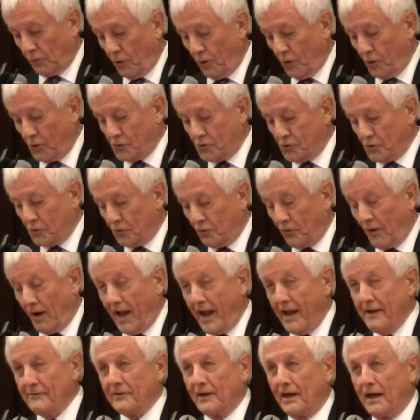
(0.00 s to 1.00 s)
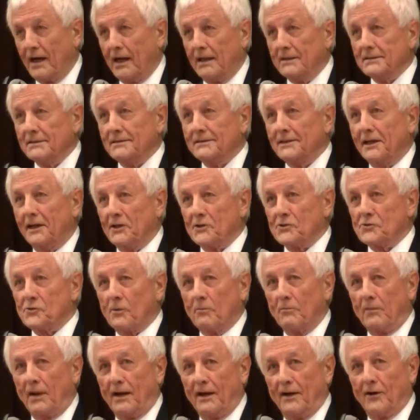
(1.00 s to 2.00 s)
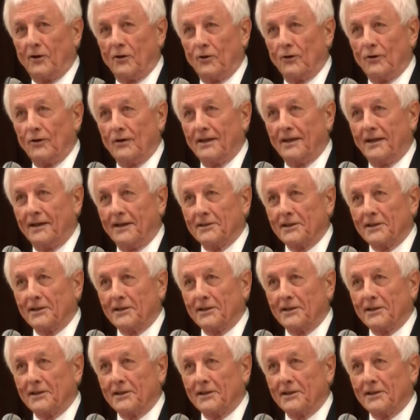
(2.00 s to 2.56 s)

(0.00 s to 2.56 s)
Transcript: roads you drive on, as the mayor